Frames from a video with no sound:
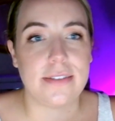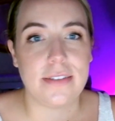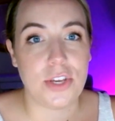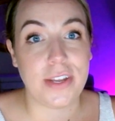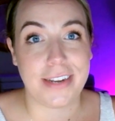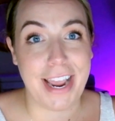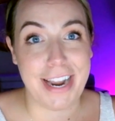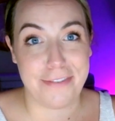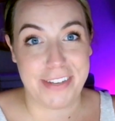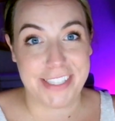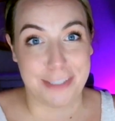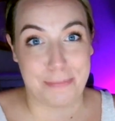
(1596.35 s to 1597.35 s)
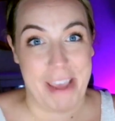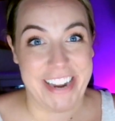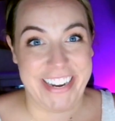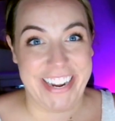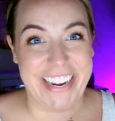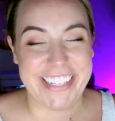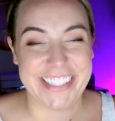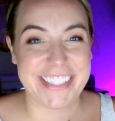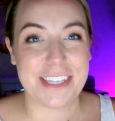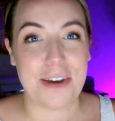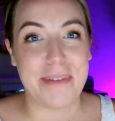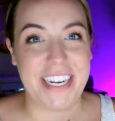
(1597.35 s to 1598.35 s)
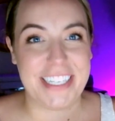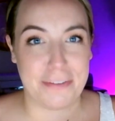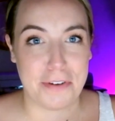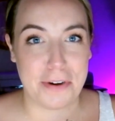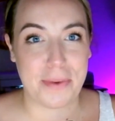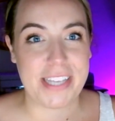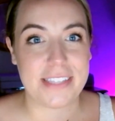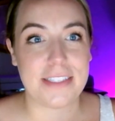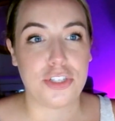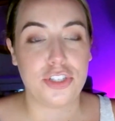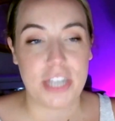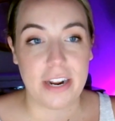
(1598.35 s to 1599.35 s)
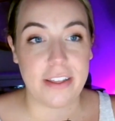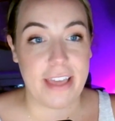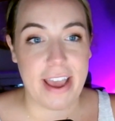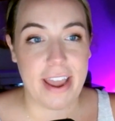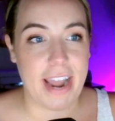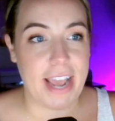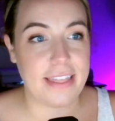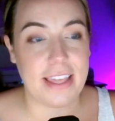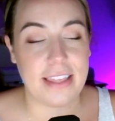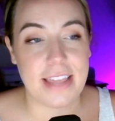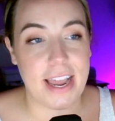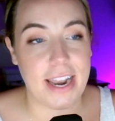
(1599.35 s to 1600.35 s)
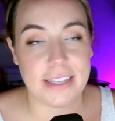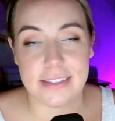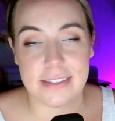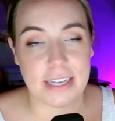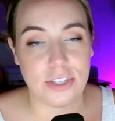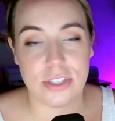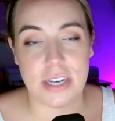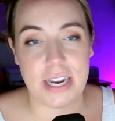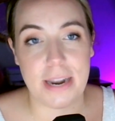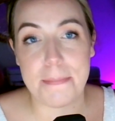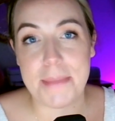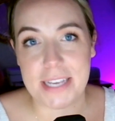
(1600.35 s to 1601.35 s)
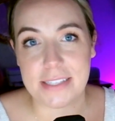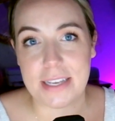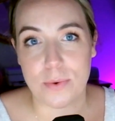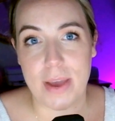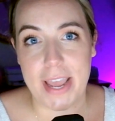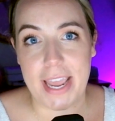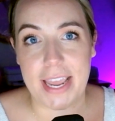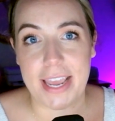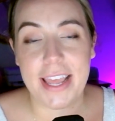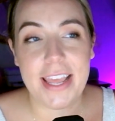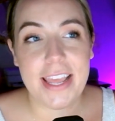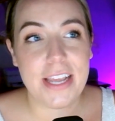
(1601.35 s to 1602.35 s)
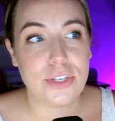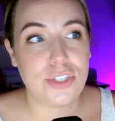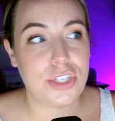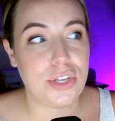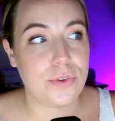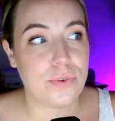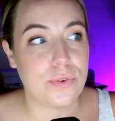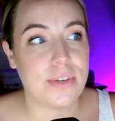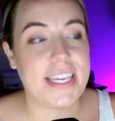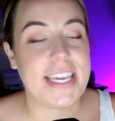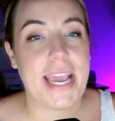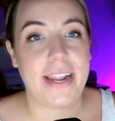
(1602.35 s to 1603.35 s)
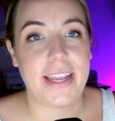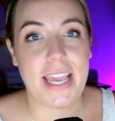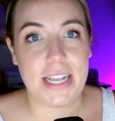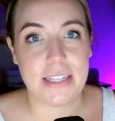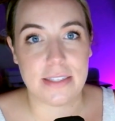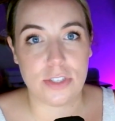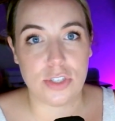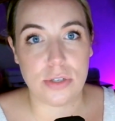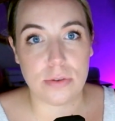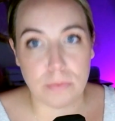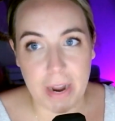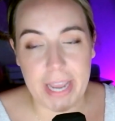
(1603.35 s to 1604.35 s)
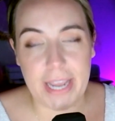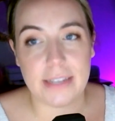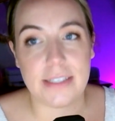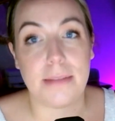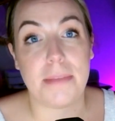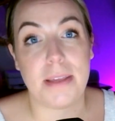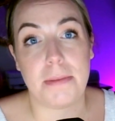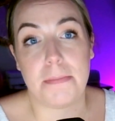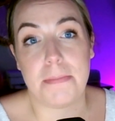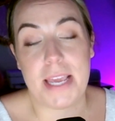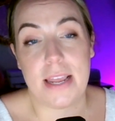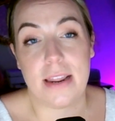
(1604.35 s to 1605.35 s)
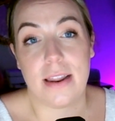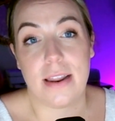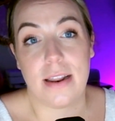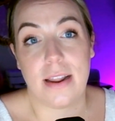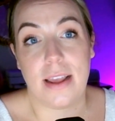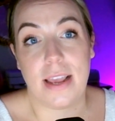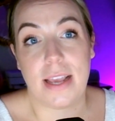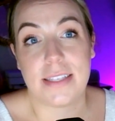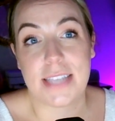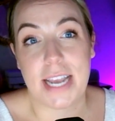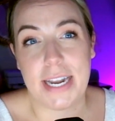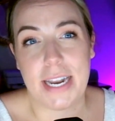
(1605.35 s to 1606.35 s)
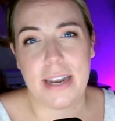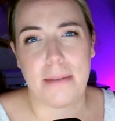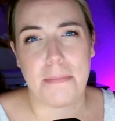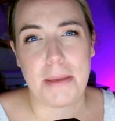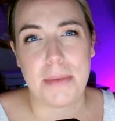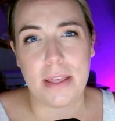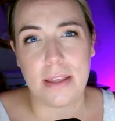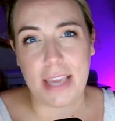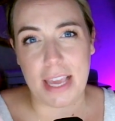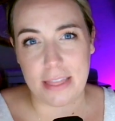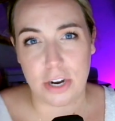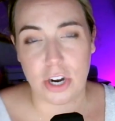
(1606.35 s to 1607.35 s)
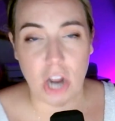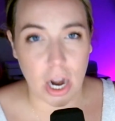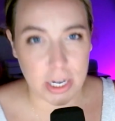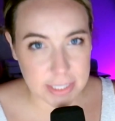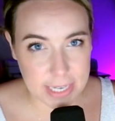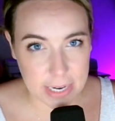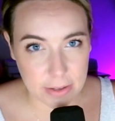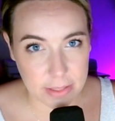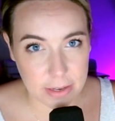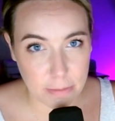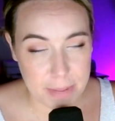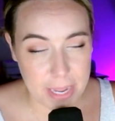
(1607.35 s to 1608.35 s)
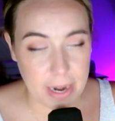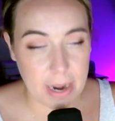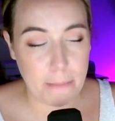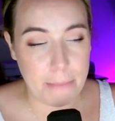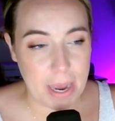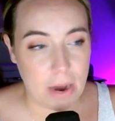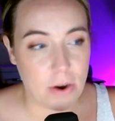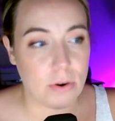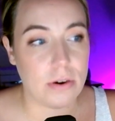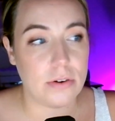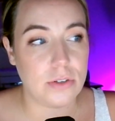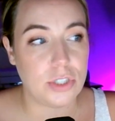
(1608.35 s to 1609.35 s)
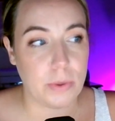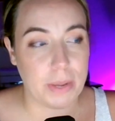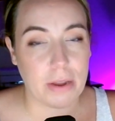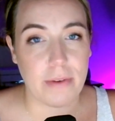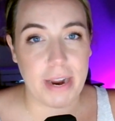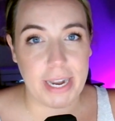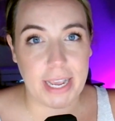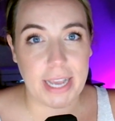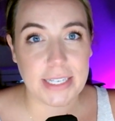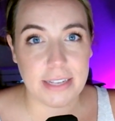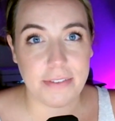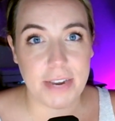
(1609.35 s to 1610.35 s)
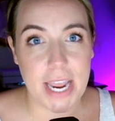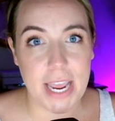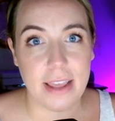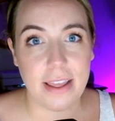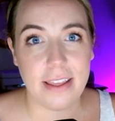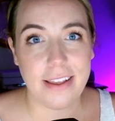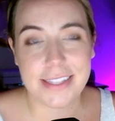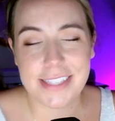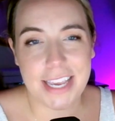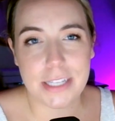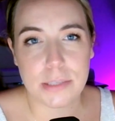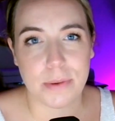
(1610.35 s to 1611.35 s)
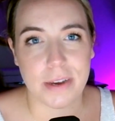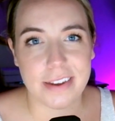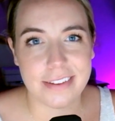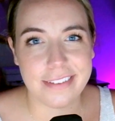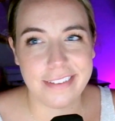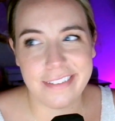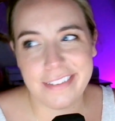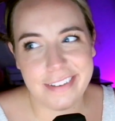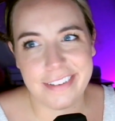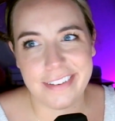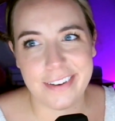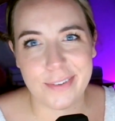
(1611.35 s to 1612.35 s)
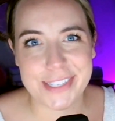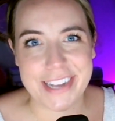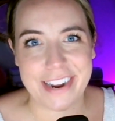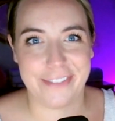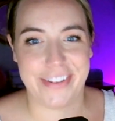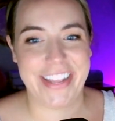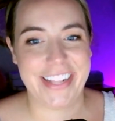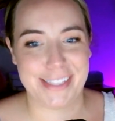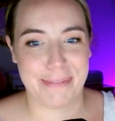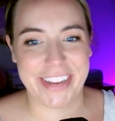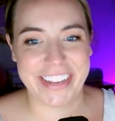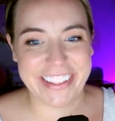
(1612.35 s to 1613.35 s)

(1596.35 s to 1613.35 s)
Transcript: You can kind of expand it in so many different ways to share that. I think that is such an amazing way to get kids to write, to maybe be excited and maybe get their guards down a little bit about doing a writing activity. It's a kid's book. No one's scared of a kid's book.